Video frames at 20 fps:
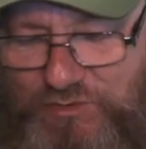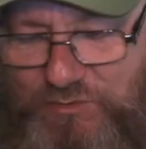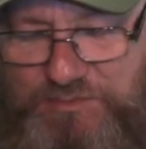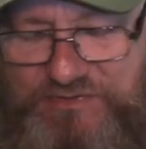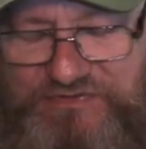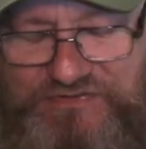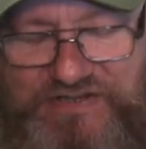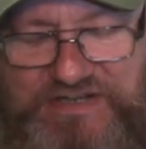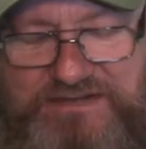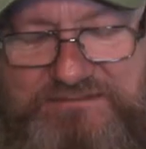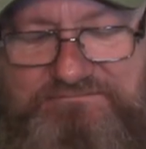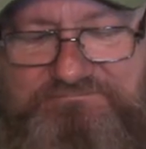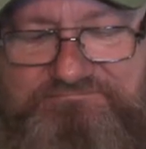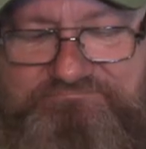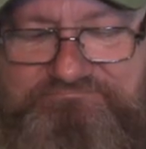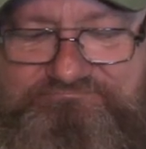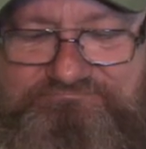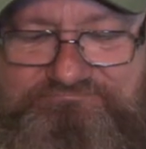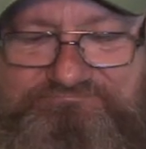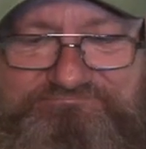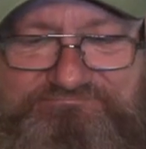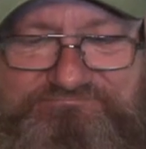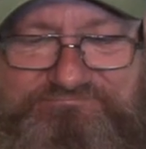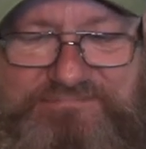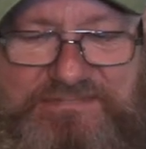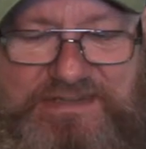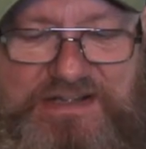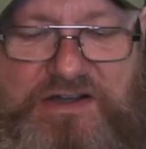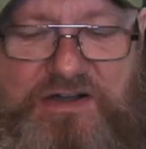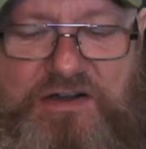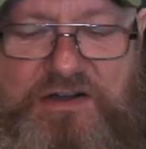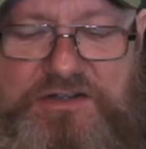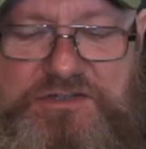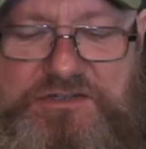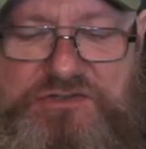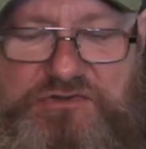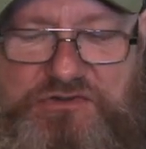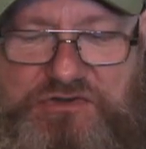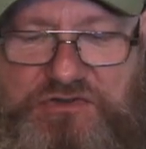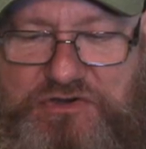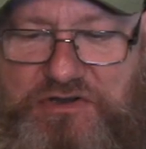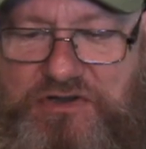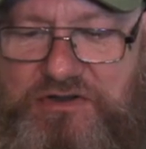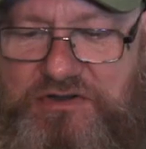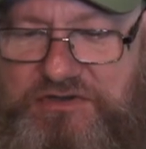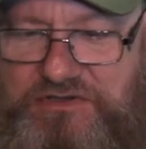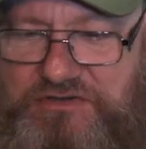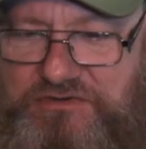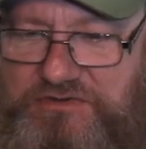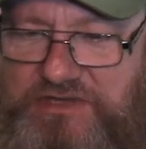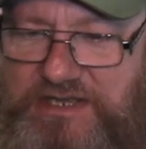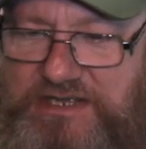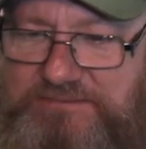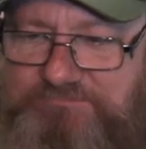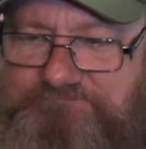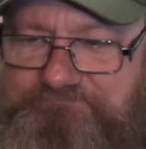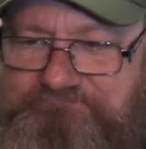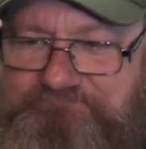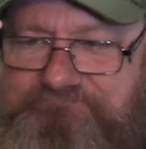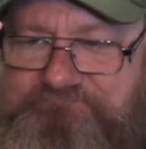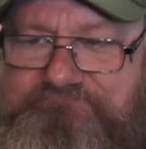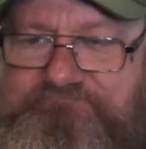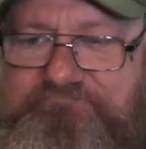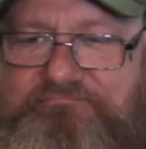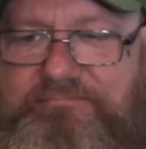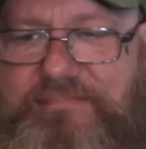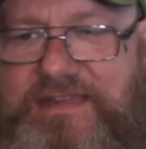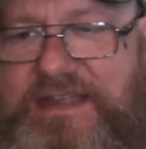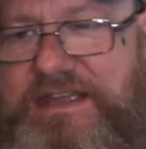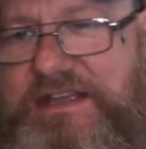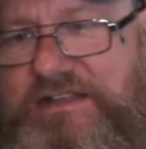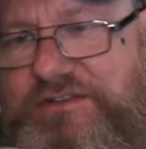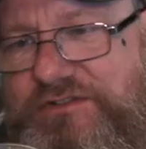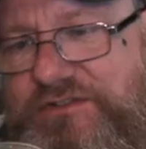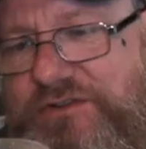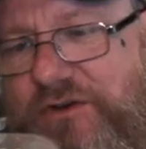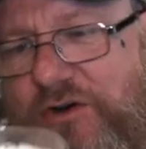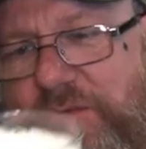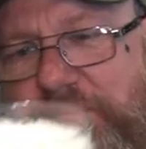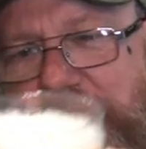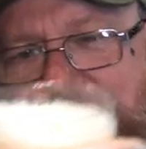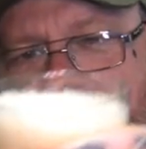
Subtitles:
4%, you could argue that it's not a